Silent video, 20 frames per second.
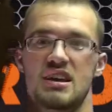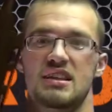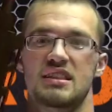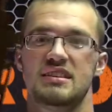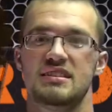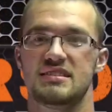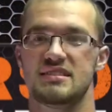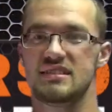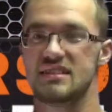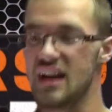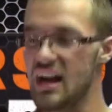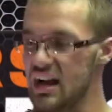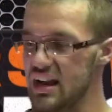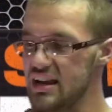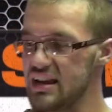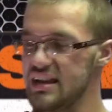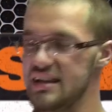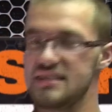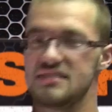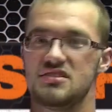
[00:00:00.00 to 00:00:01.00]
This
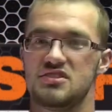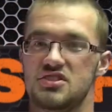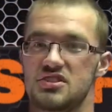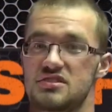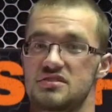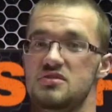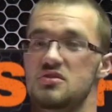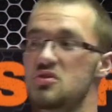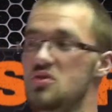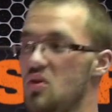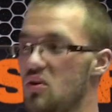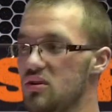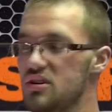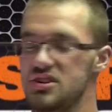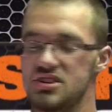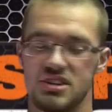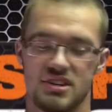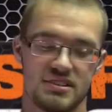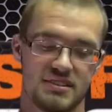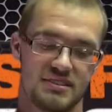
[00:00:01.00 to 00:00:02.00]
gun is just
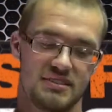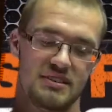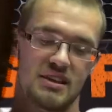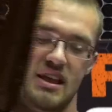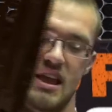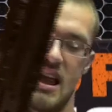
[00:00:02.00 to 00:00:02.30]
gorgeous.